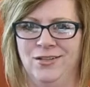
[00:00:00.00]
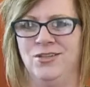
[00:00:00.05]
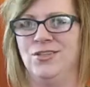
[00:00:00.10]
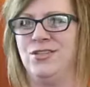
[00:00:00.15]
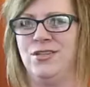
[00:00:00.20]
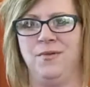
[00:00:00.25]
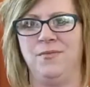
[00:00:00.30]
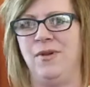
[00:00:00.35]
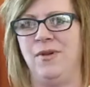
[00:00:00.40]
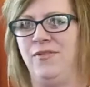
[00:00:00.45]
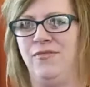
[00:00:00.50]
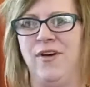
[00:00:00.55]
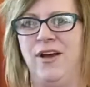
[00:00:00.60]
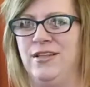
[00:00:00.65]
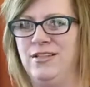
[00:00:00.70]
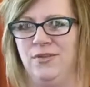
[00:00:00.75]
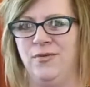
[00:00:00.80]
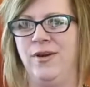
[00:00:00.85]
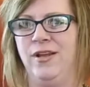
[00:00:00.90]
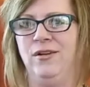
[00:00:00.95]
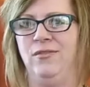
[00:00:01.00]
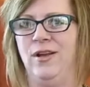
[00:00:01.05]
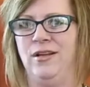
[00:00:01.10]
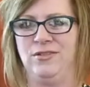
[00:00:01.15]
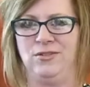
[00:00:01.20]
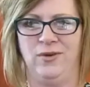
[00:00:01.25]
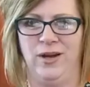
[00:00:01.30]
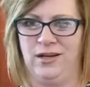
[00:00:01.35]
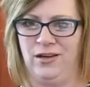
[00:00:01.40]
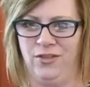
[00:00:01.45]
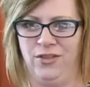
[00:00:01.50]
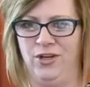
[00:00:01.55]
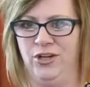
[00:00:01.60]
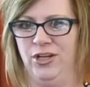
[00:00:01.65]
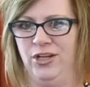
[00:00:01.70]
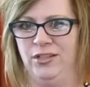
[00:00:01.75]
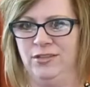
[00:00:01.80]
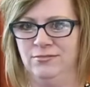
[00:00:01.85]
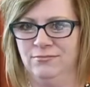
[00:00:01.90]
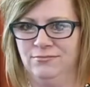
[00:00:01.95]
till somebody finds a way to resurrect the
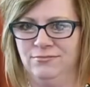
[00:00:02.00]
good.